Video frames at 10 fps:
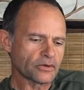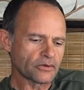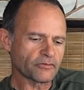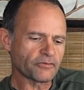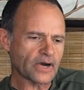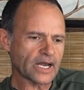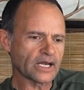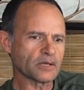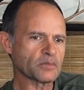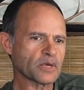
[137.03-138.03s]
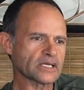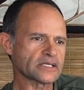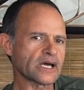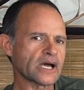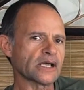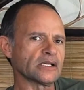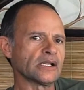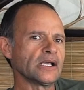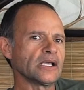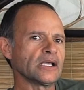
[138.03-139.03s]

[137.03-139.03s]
refining my style